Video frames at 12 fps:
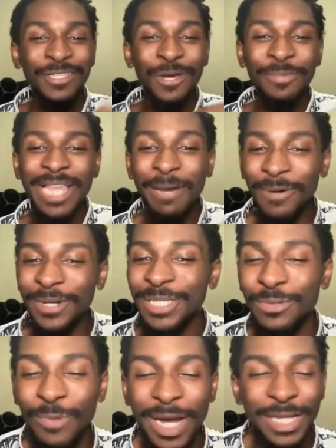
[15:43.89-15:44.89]
Don't be that person
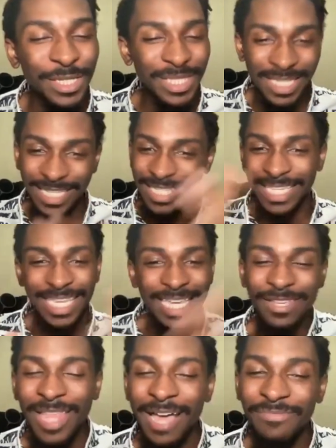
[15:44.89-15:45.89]
that's waiting to get
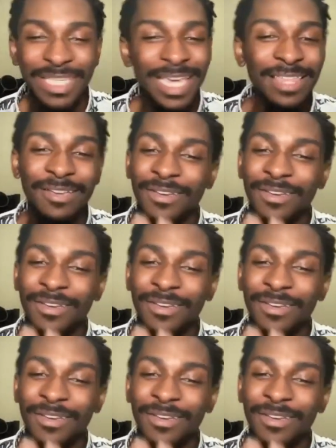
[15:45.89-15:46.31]
their life together